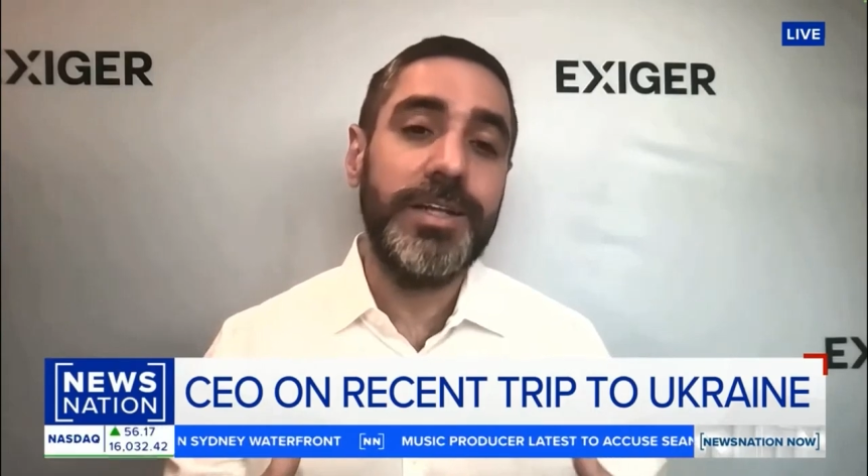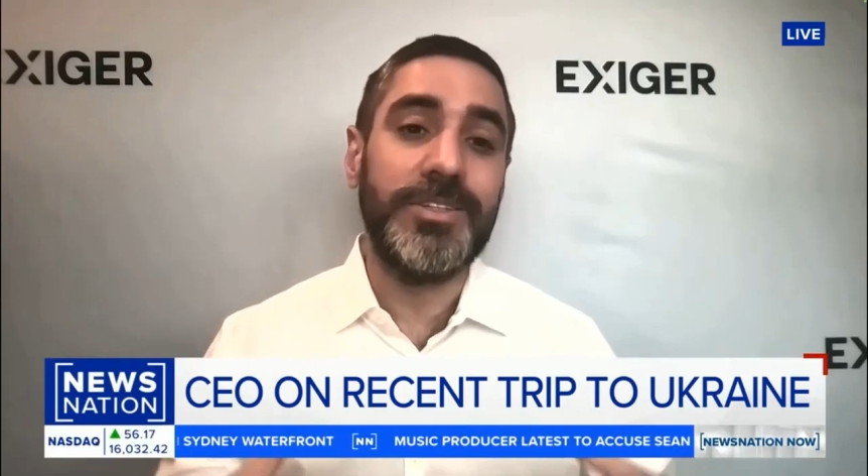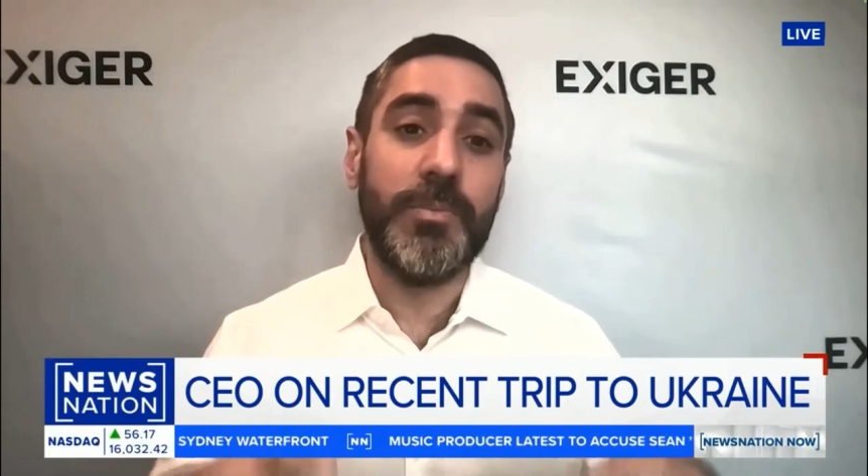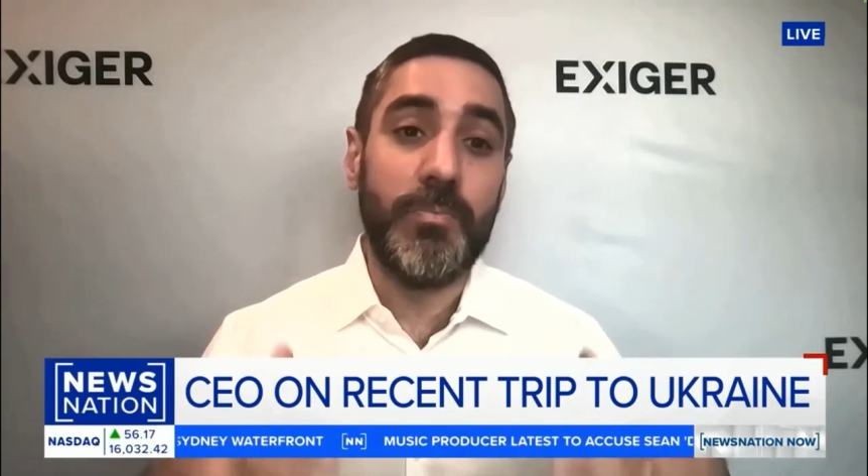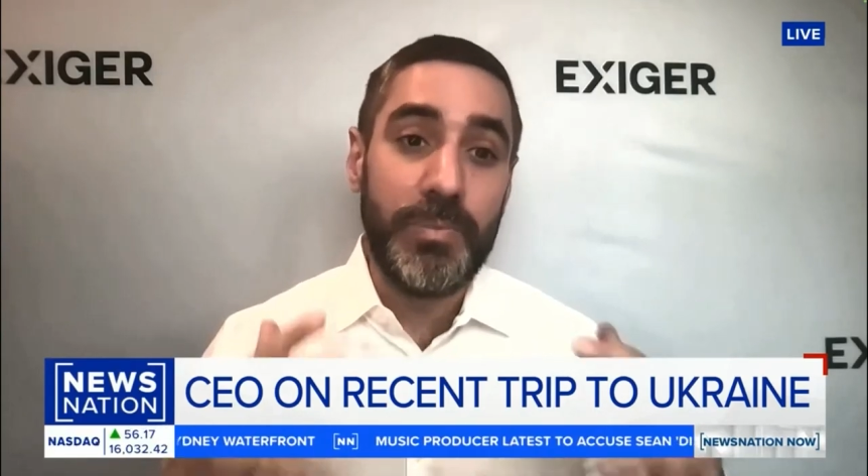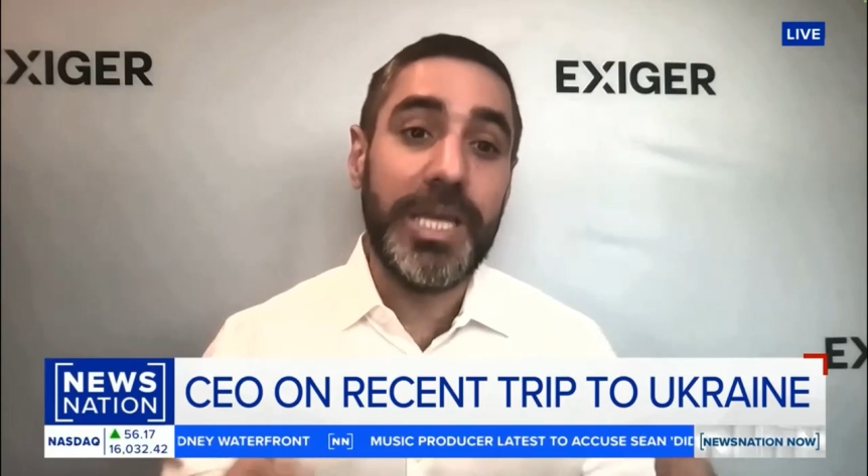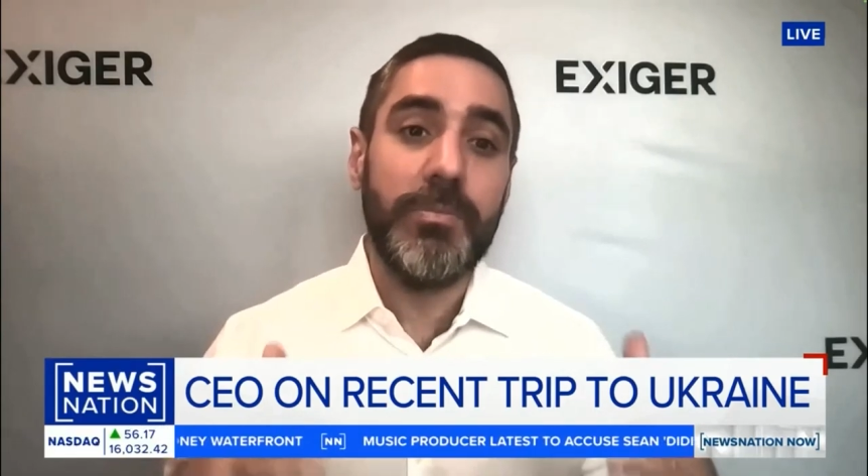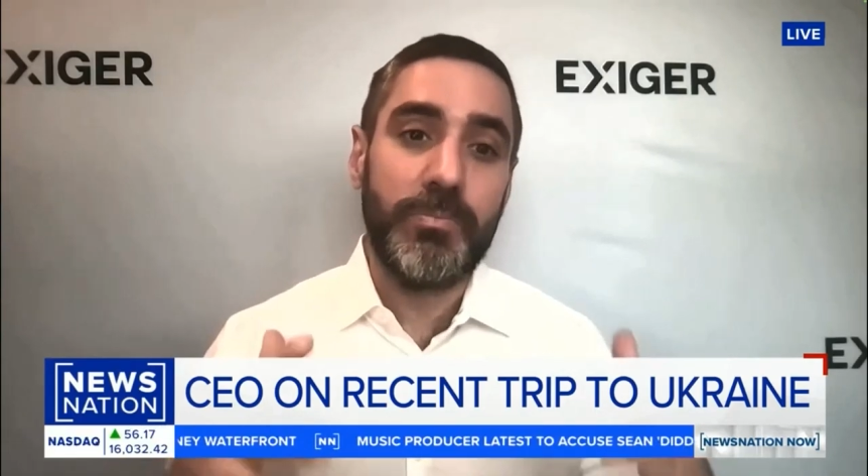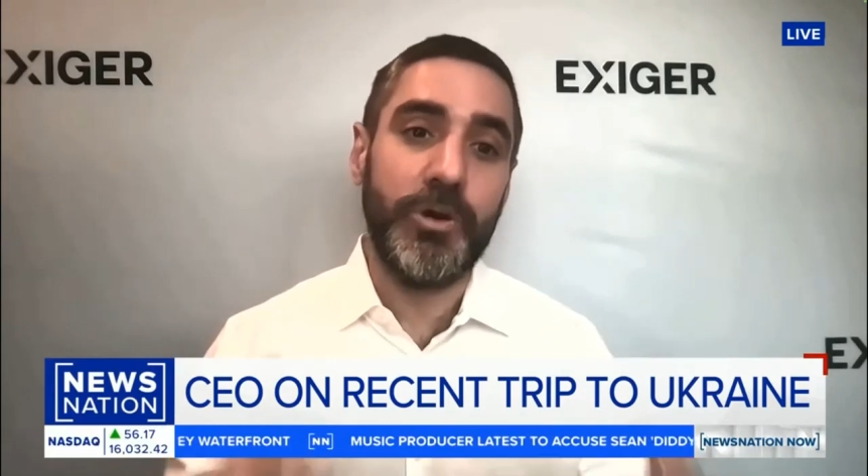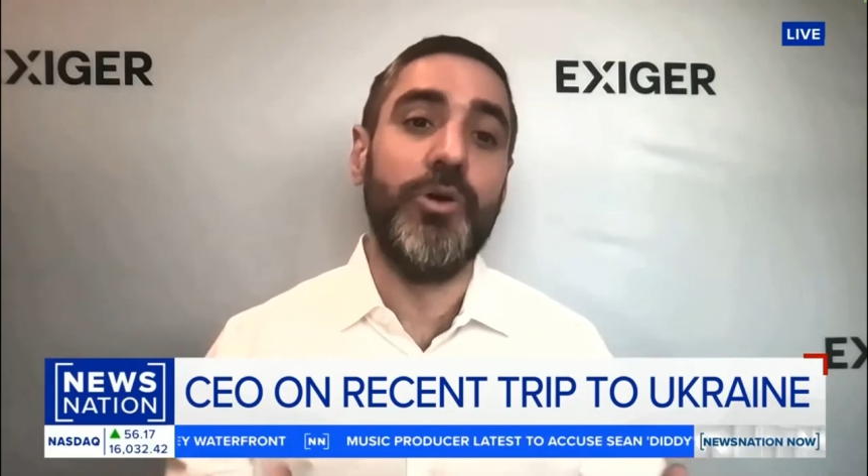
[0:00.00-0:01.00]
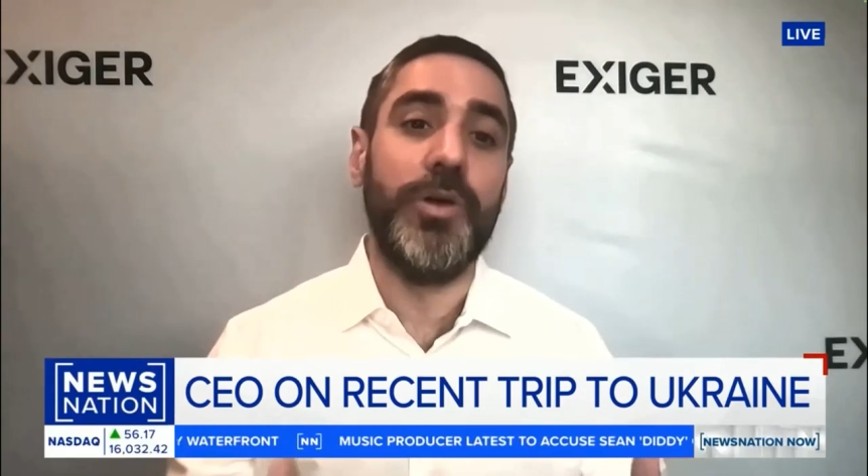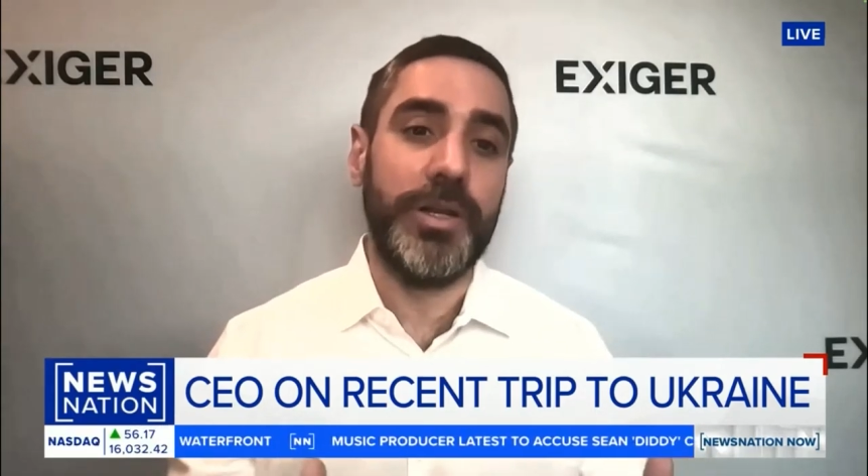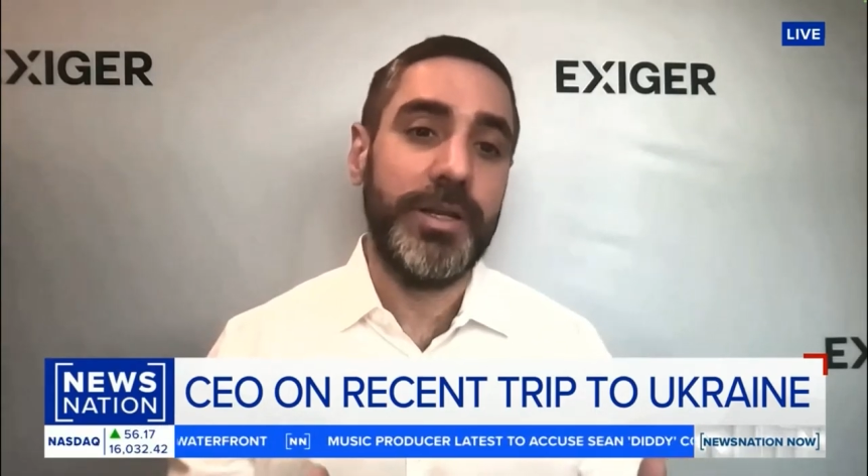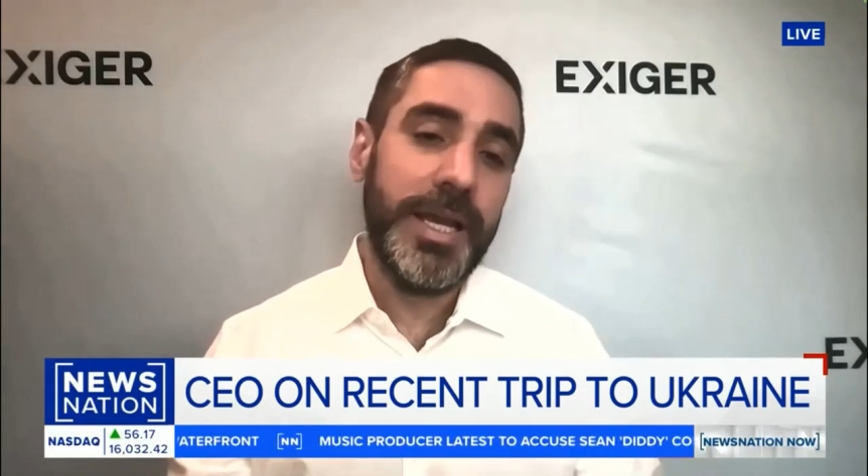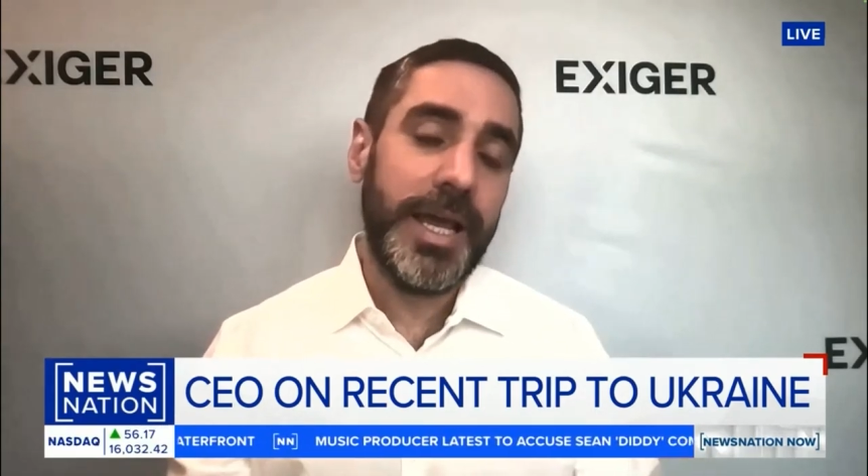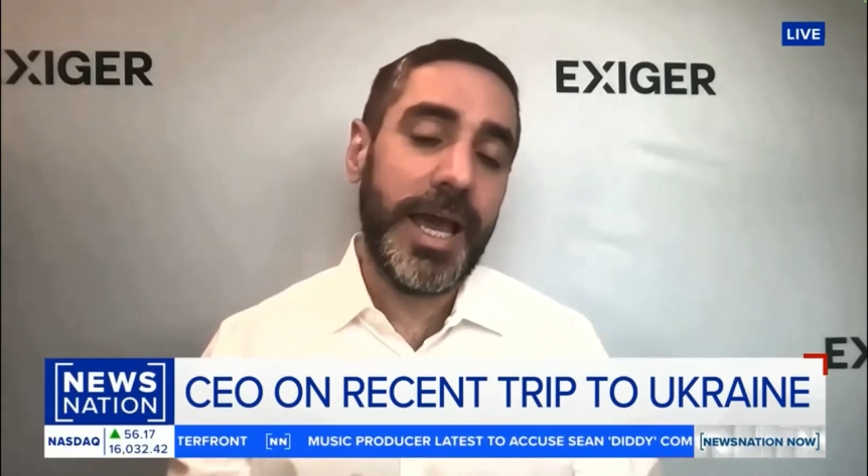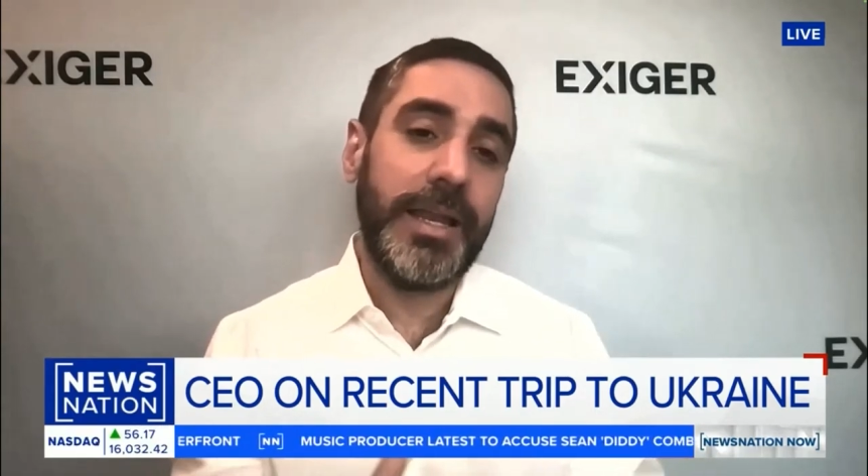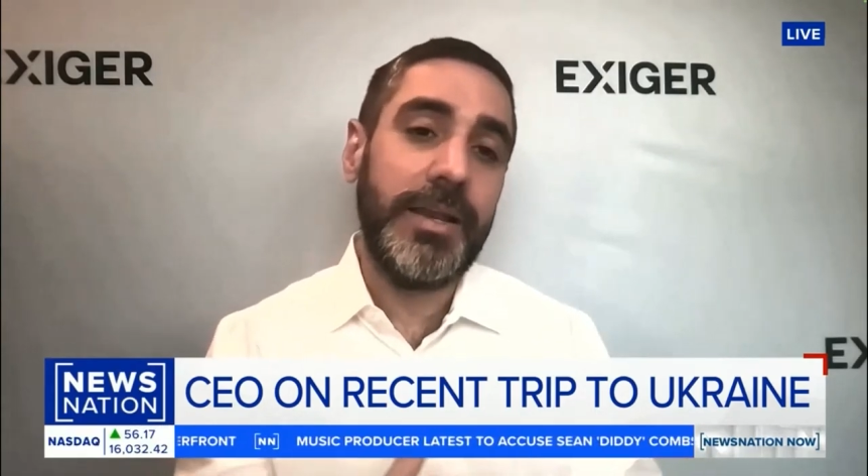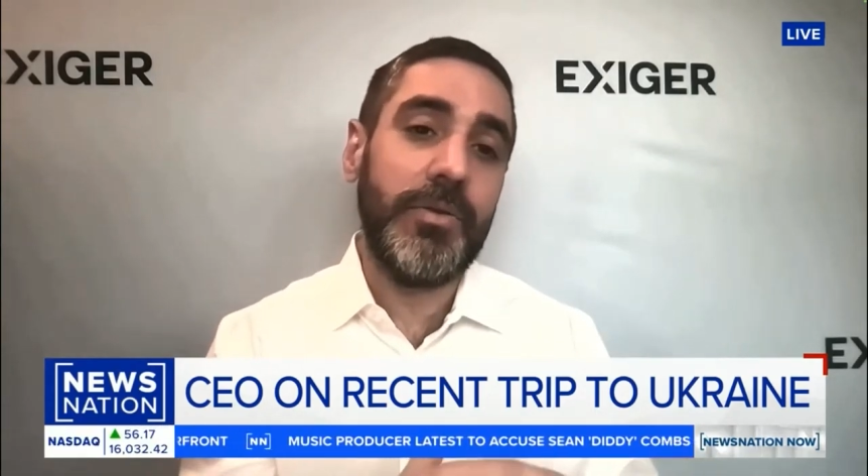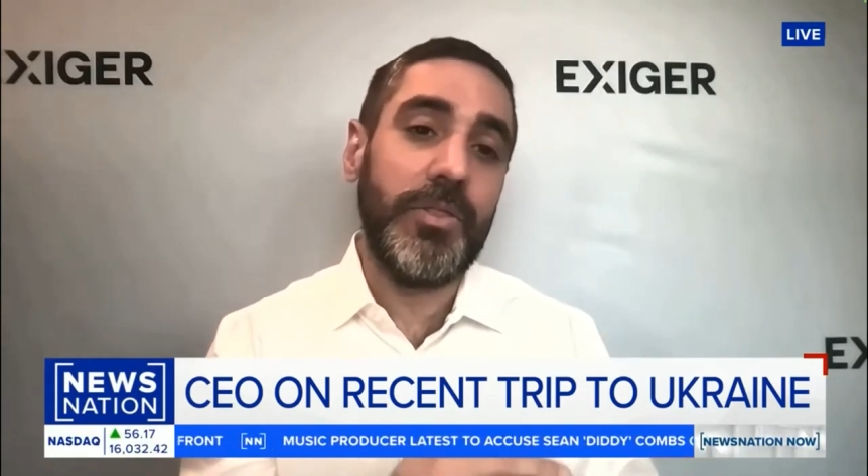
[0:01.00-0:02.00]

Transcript: to beat Putin. And